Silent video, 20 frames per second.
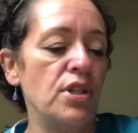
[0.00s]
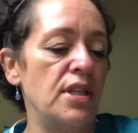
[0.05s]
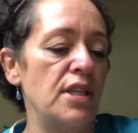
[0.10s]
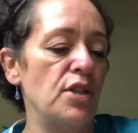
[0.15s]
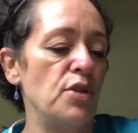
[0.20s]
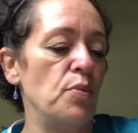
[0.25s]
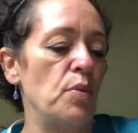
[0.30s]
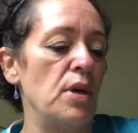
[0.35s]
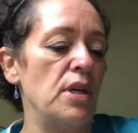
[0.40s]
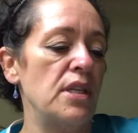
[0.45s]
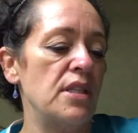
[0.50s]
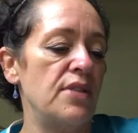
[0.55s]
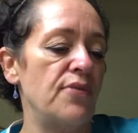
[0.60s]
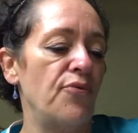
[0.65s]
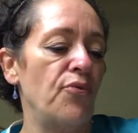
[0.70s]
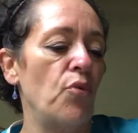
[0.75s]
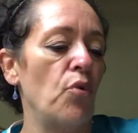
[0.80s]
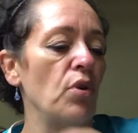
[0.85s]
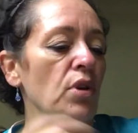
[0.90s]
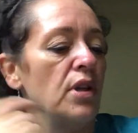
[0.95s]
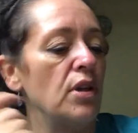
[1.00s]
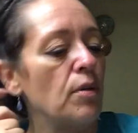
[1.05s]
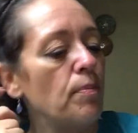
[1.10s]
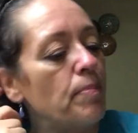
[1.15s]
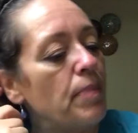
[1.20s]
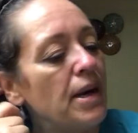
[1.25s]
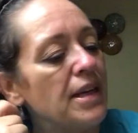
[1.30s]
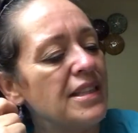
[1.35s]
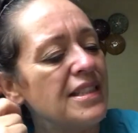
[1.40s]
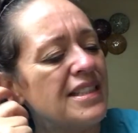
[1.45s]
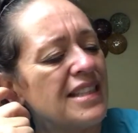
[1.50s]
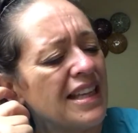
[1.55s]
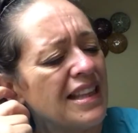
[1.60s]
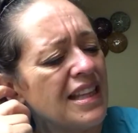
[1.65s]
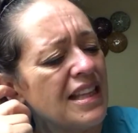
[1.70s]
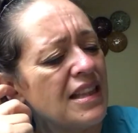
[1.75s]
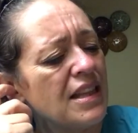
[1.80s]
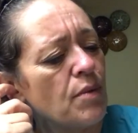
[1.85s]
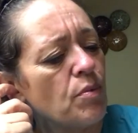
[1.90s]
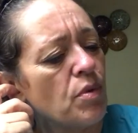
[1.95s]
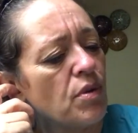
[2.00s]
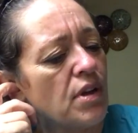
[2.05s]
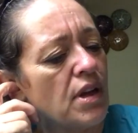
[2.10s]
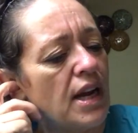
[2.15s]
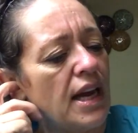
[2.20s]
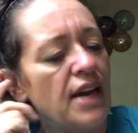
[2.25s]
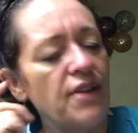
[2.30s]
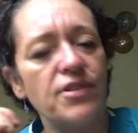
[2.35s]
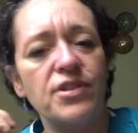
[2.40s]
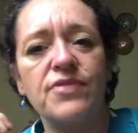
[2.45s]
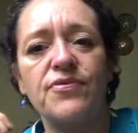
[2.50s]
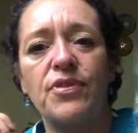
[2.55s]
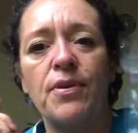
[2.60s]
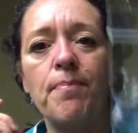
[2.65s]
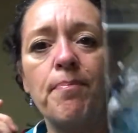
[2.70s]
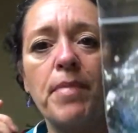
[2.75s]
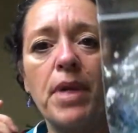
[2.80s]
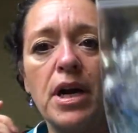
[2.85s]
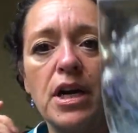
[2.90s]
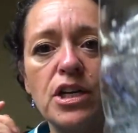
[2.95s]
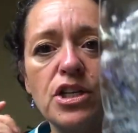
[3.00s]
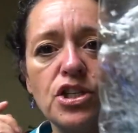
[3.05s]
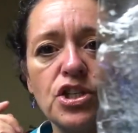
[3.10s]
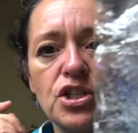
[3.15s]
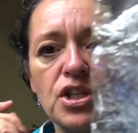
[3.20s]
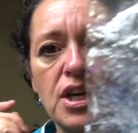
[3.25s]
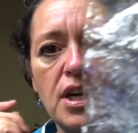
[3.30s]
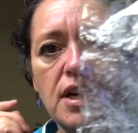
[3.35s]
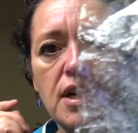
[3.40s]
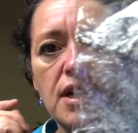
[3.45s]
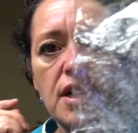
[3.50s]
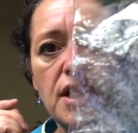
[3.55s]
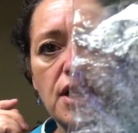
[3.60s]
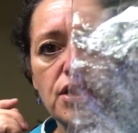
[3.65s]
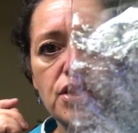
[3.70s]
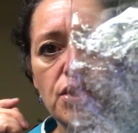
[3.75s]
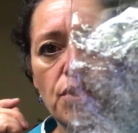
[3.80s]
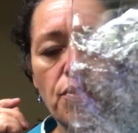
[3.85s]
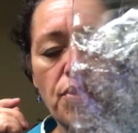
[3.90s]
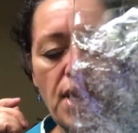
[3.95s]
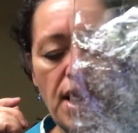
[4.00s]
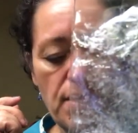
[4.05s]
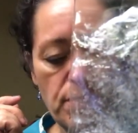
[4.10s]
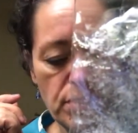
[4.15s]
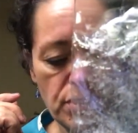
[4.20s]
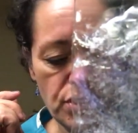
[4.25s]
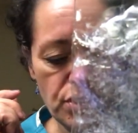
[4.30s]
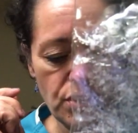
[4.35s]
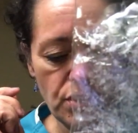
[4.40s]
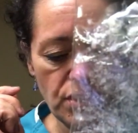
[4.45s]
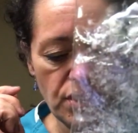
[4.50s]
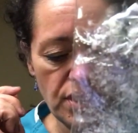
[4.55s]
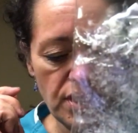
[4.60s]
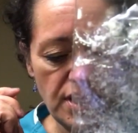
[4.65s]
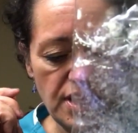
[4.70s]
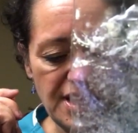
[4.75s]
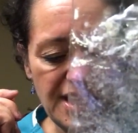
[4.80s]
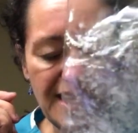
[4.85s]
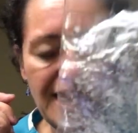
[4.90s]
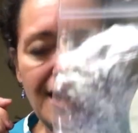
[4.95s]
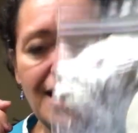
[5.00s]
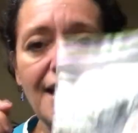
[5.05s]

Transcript: This was 4 little bunts, I think they were, that I had from March. So that was good.